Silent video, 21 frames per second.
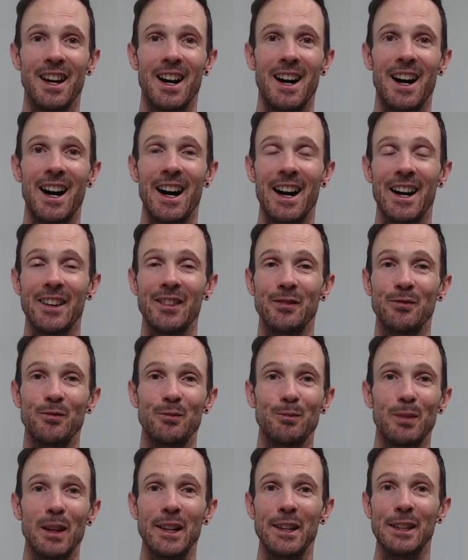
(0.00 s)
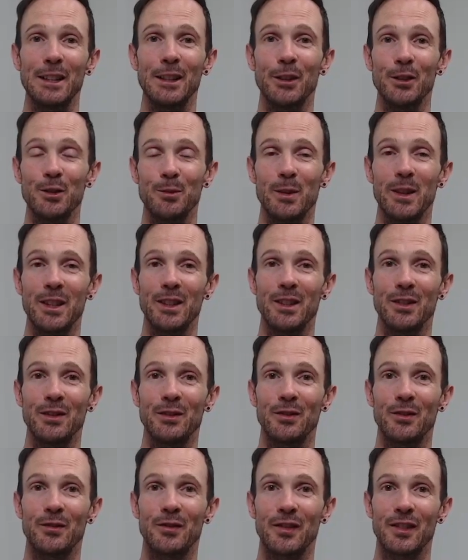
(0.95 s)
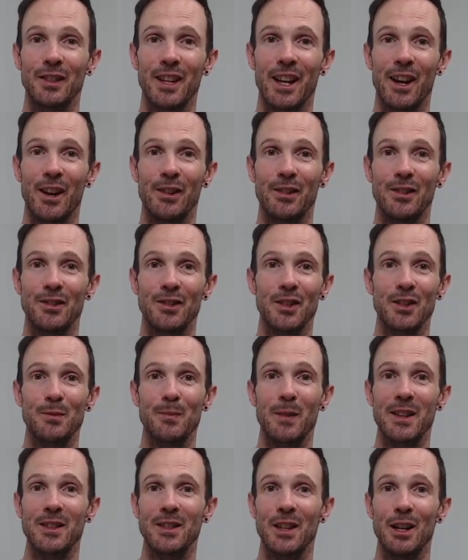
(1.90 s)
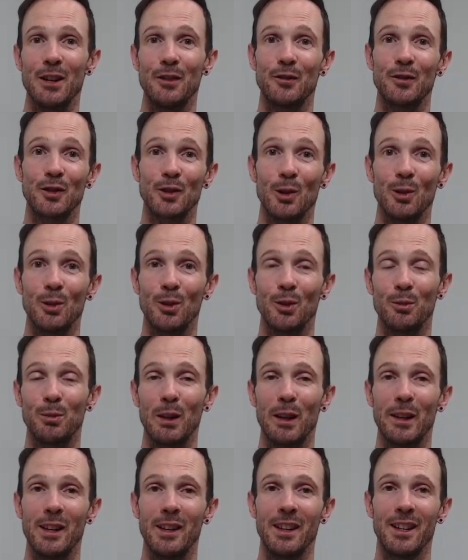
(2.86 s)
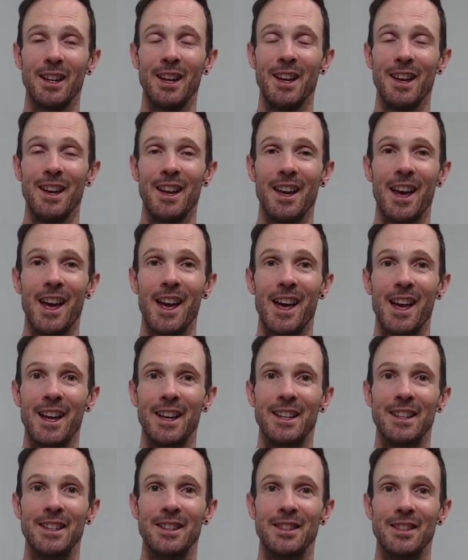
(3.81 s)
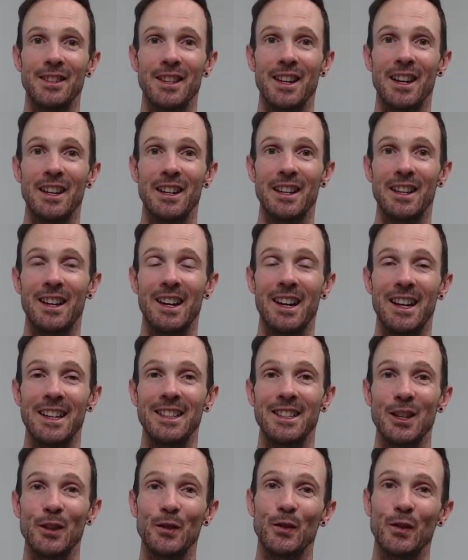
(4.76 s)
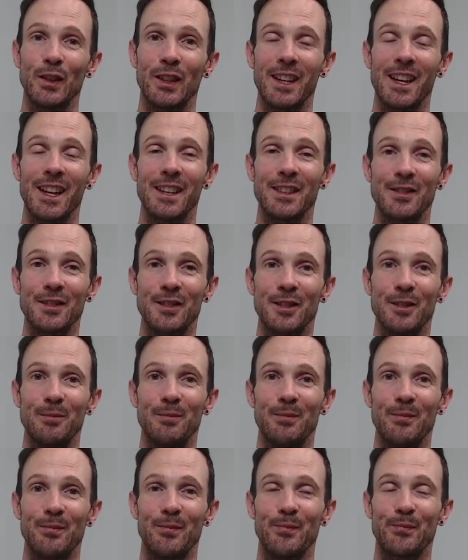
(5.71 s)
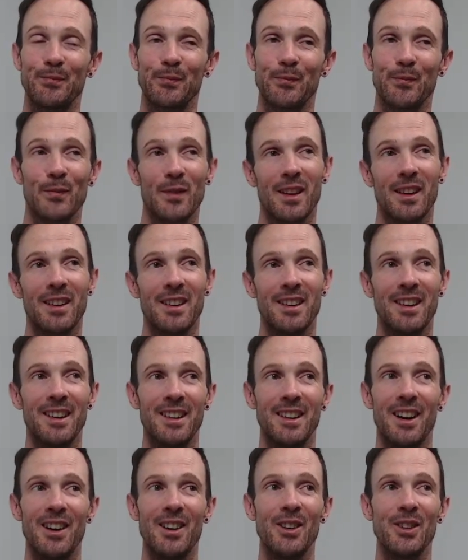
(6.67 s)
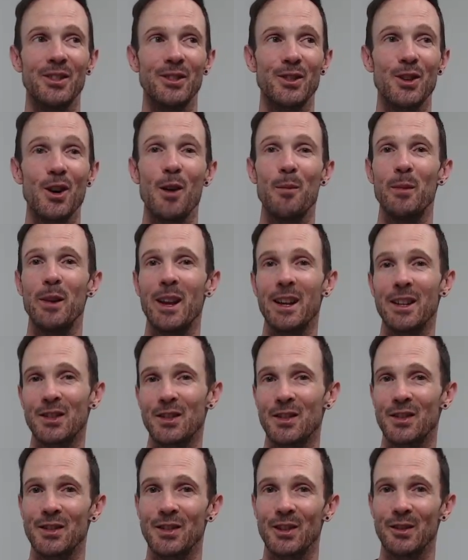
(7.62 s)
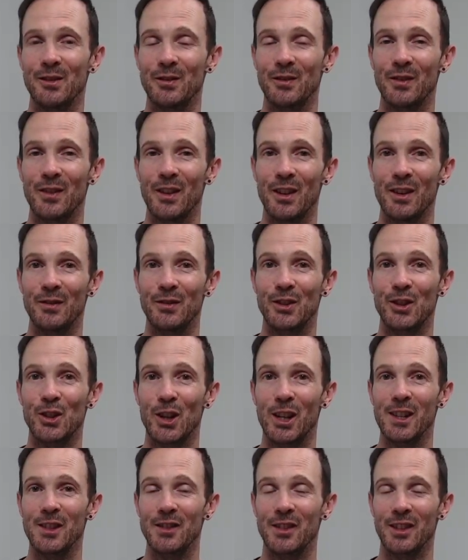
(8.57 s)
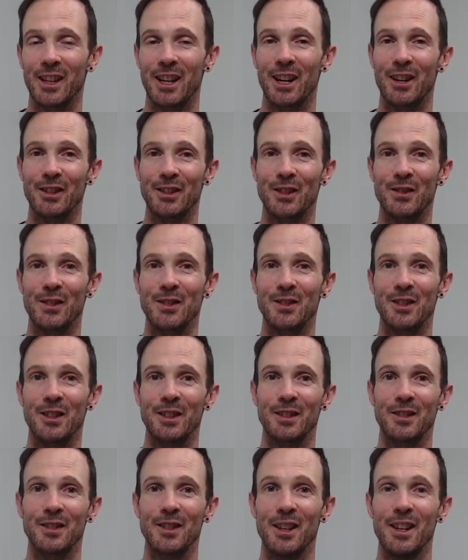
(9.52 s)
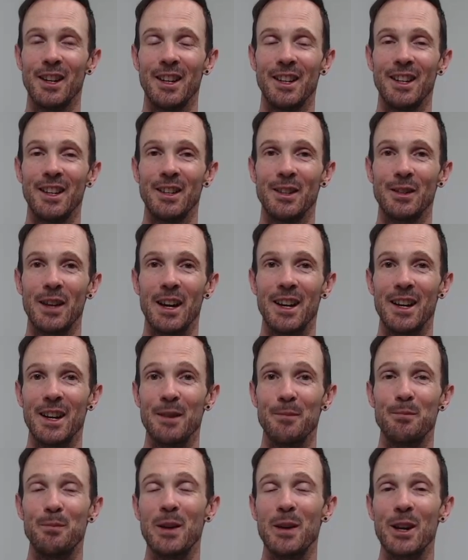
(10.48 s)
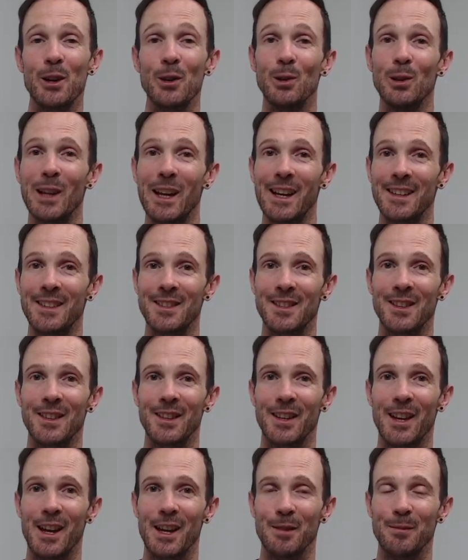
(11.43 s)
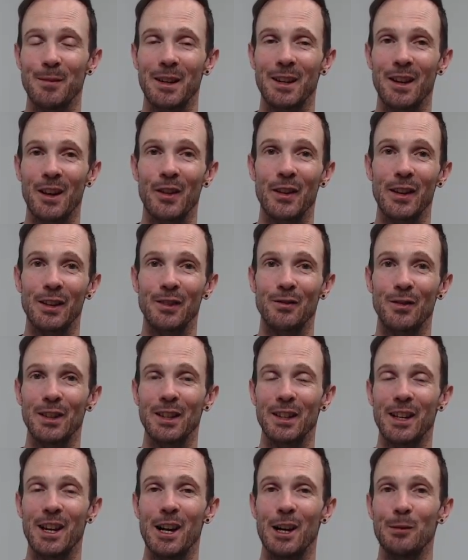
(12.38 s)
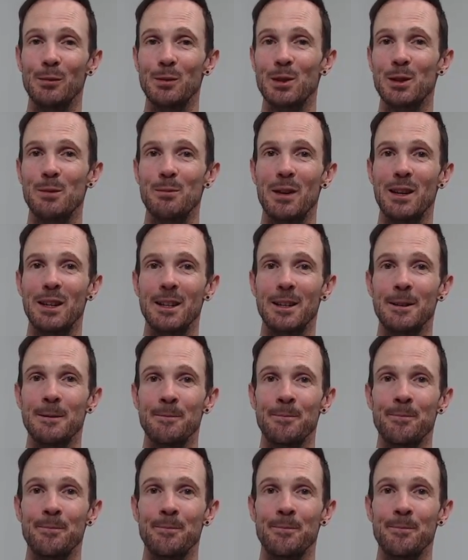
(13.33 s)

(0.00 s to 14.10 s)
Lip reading: I've played a little bit of Cairn just myself, solo playing, and I definitely had some odd combinations of traits and characteristics. But it all adds to the game, and I think really helps to make